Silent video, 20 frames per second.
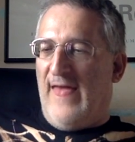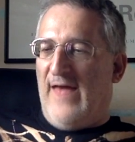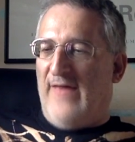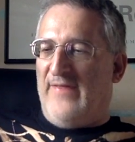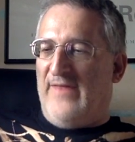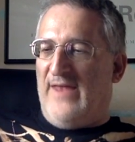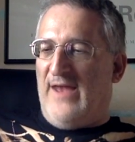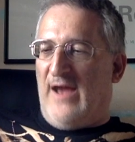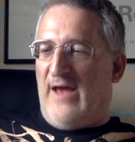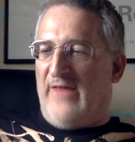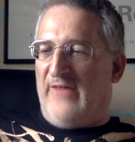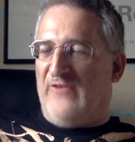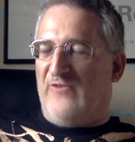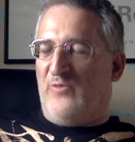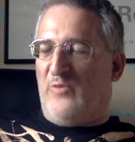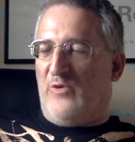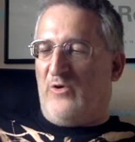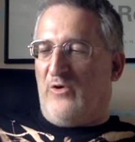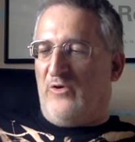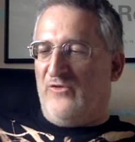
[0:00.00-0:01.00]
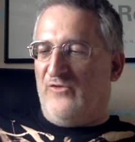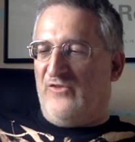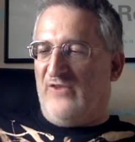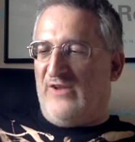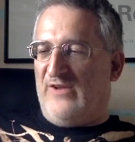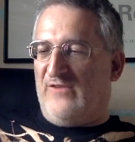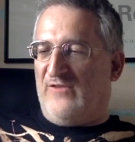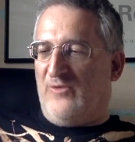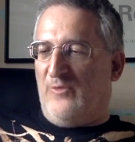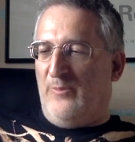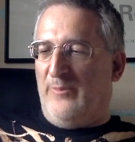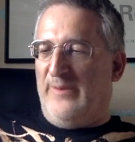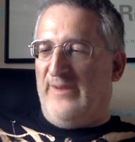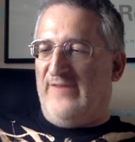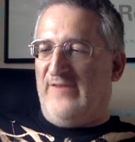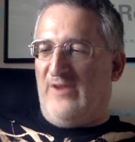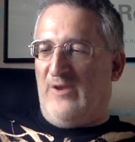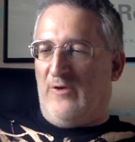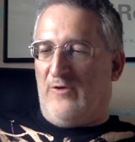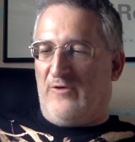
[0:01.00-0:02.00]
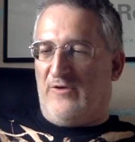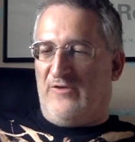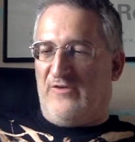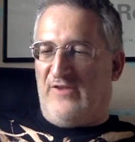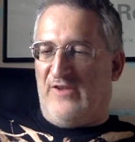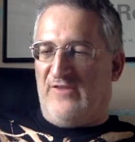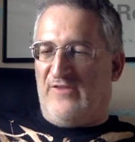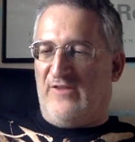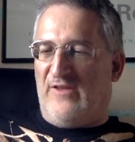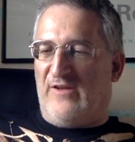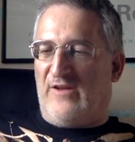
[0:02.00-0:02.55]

and the others were congenital mediocrities,